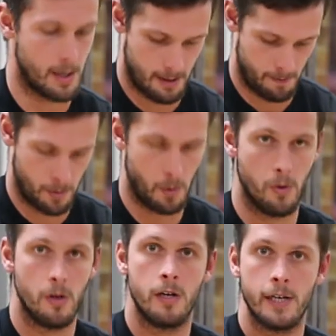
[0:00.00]
and
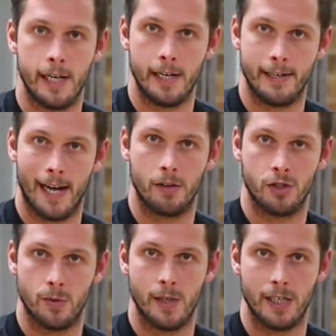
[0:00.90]
pull in, down,
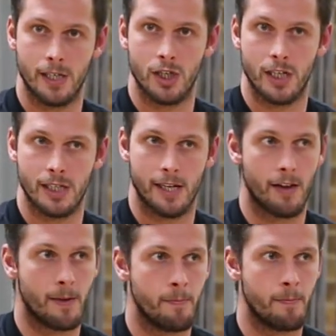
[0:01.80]
squeezing the chest
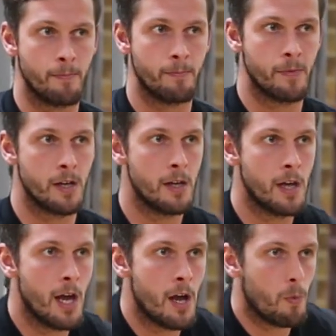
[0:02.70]
together.
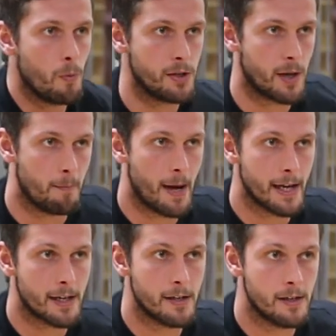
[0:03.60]
When you come
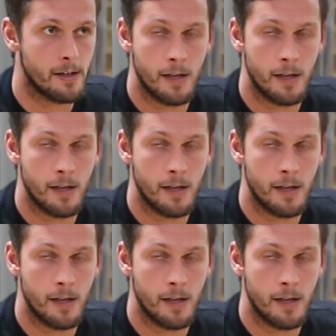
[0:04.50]
back,